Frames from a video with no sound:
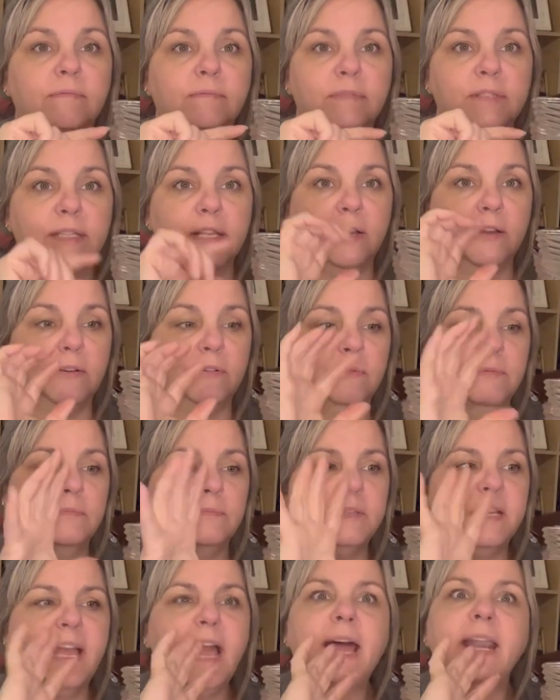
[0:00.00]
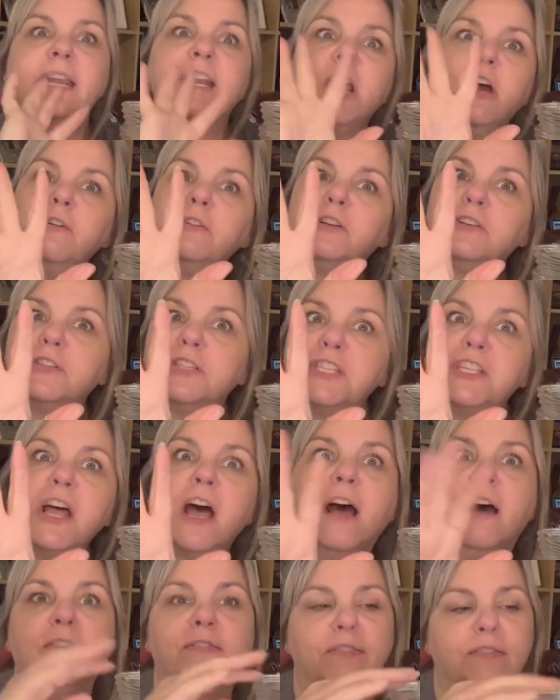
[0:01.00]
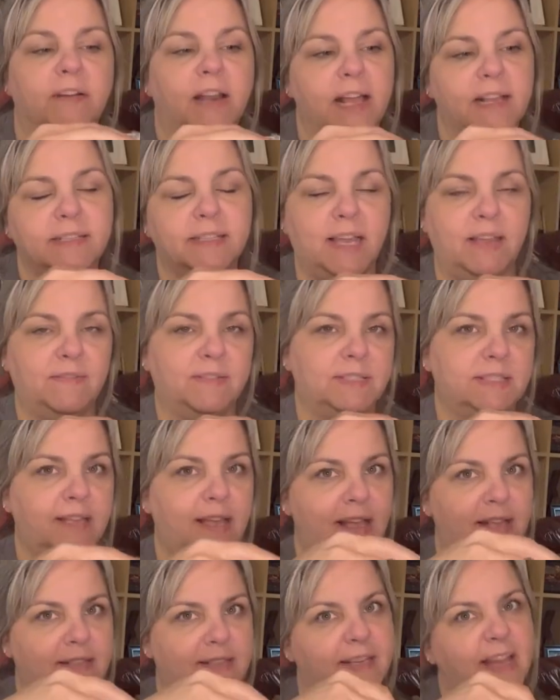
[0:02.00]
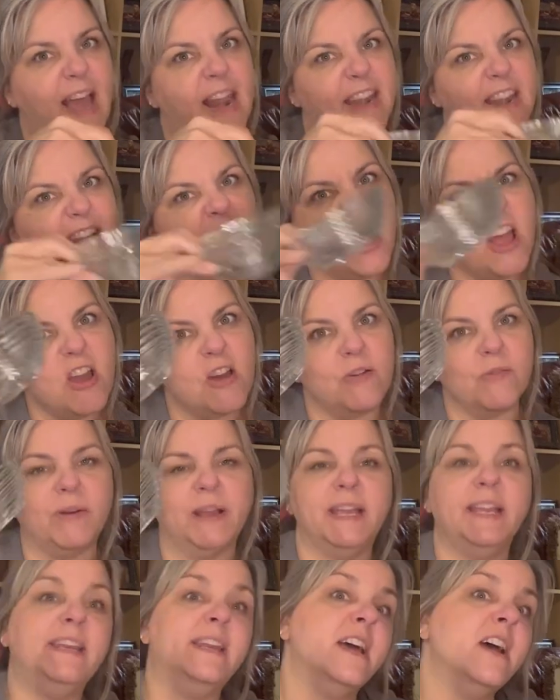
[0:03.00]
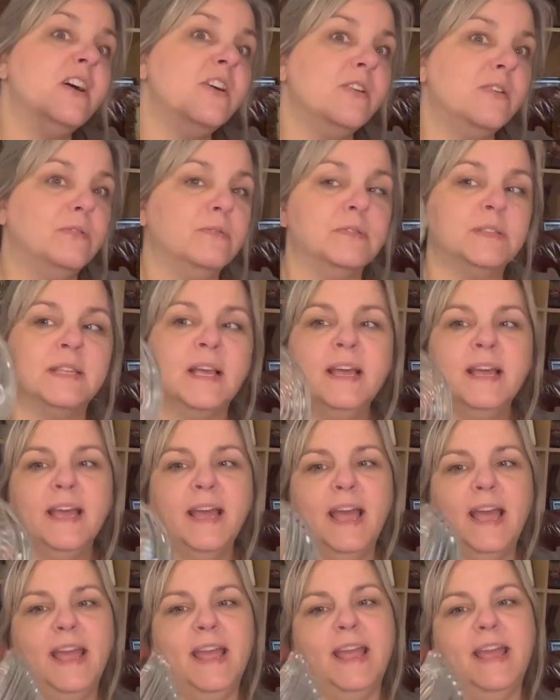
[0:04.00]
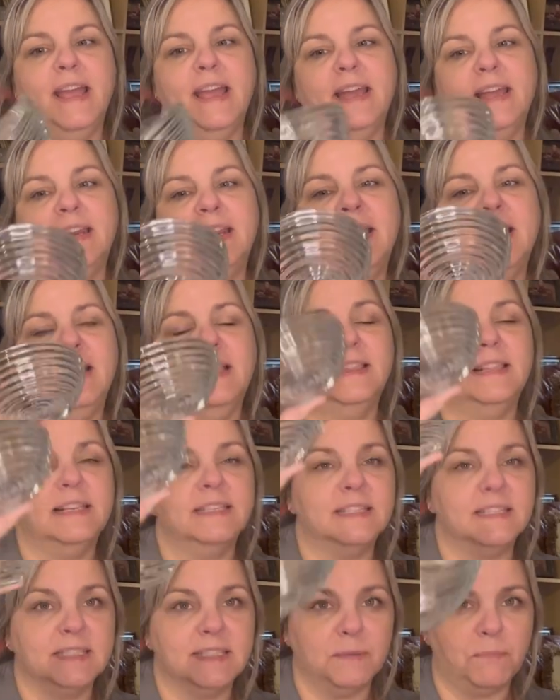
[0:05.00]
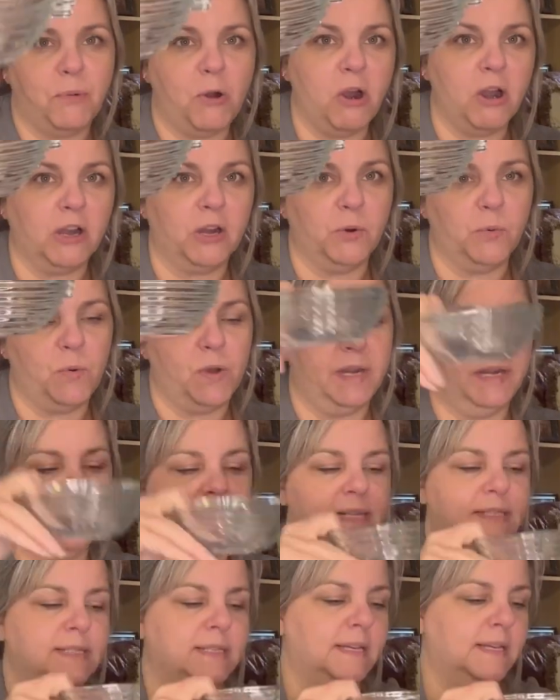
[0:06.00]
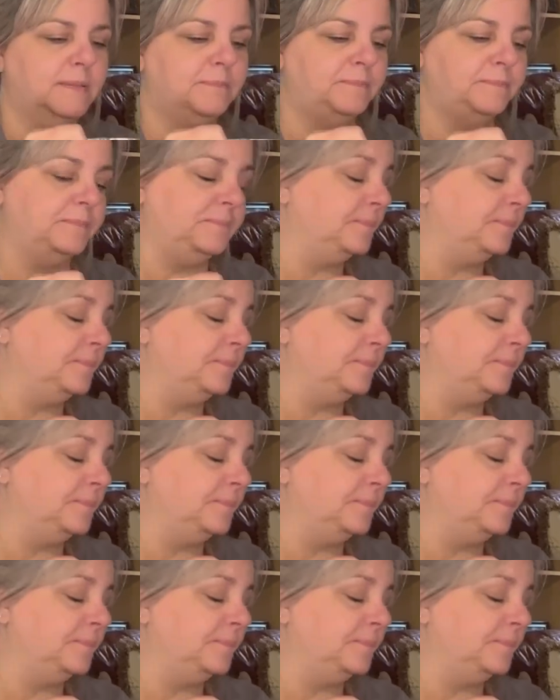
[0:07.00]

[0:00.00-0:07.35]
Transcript: So you got to know your stuff, like David says. You got to know. He knows. And this is the Parker one, he said.